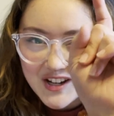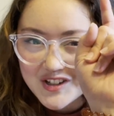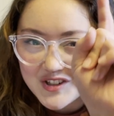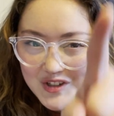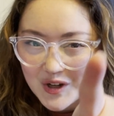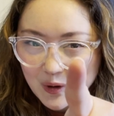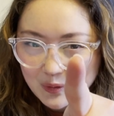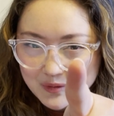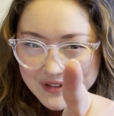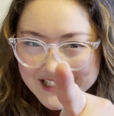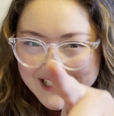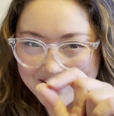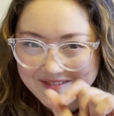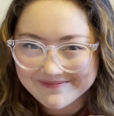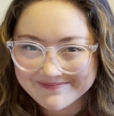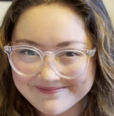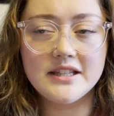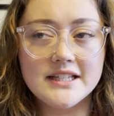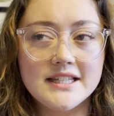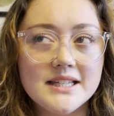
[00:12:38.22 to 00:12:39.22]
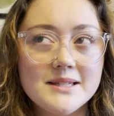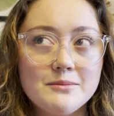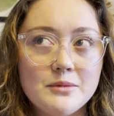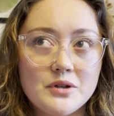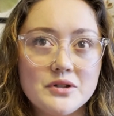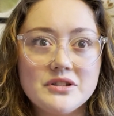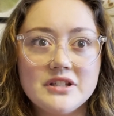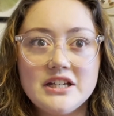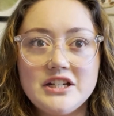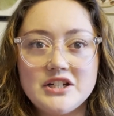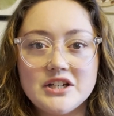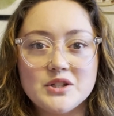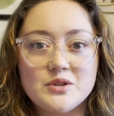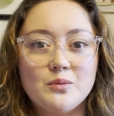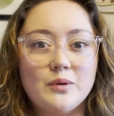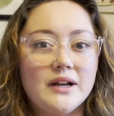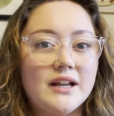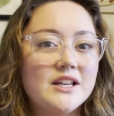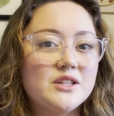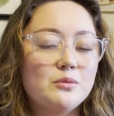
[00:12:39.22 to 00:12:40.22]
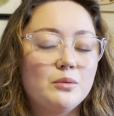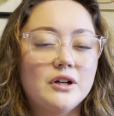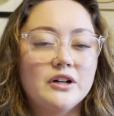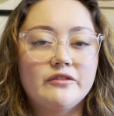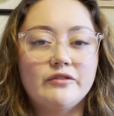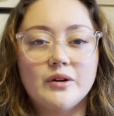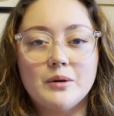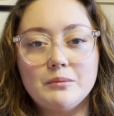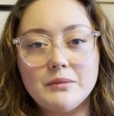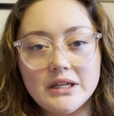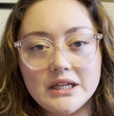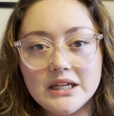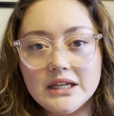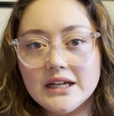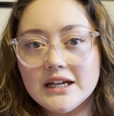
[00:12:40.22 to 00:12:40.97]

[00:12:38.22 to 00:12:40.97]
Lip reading: don't. This is mostly just what has worked for me,